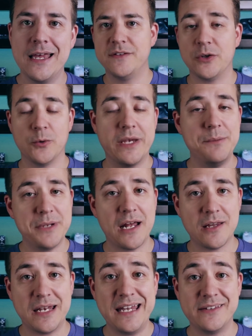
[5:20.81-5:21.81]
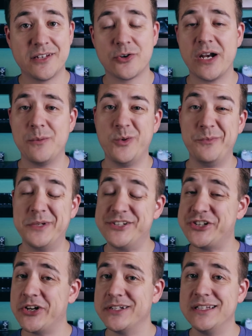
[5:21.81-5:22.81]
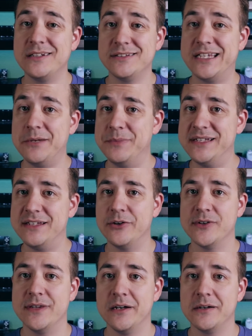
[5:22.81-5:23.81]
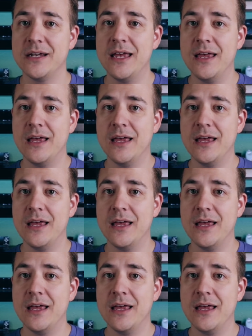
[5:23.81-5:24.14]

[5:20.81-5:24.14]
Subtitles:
So keep an eye on Instagram. We've been sharing little tidbits here and there